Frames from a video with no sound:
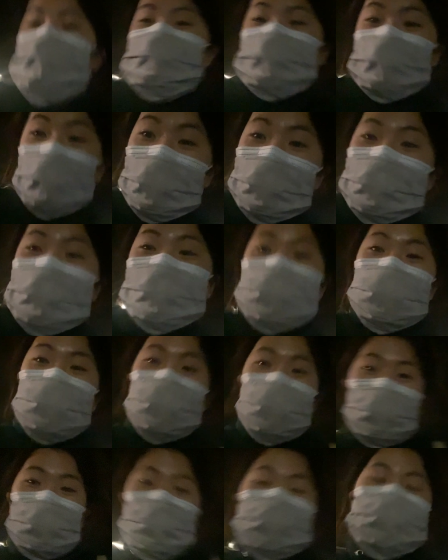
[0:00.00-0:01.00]
But
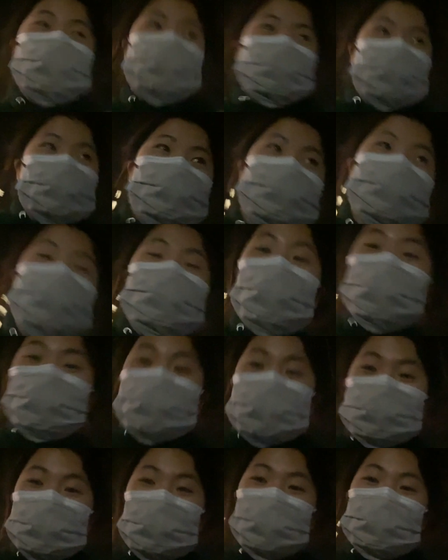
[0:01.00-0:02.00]
I'm super
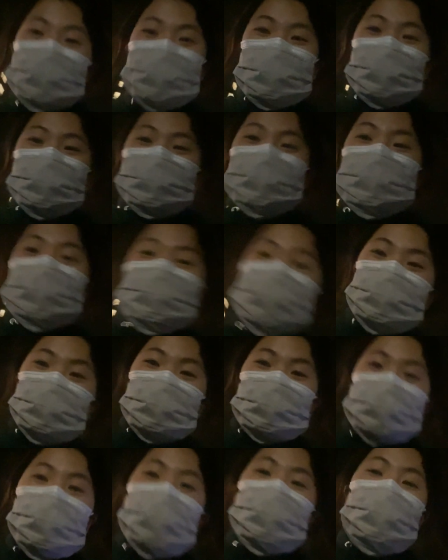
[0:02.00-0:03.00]
excited to start the day